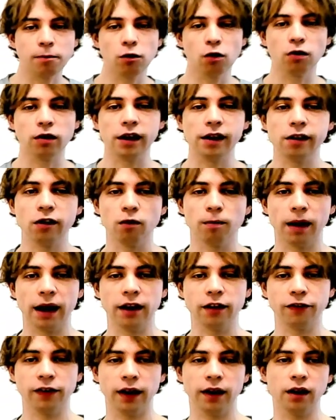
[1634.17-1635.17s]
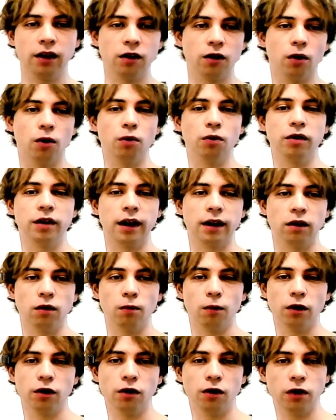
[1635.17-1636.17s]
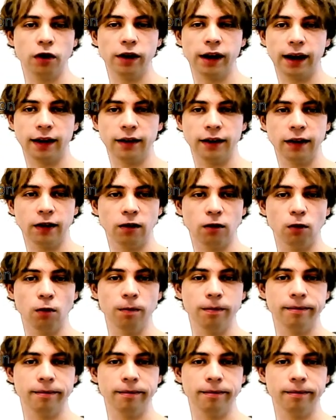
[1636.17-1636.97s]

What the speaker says: utils, you might find code that you want to connect this to.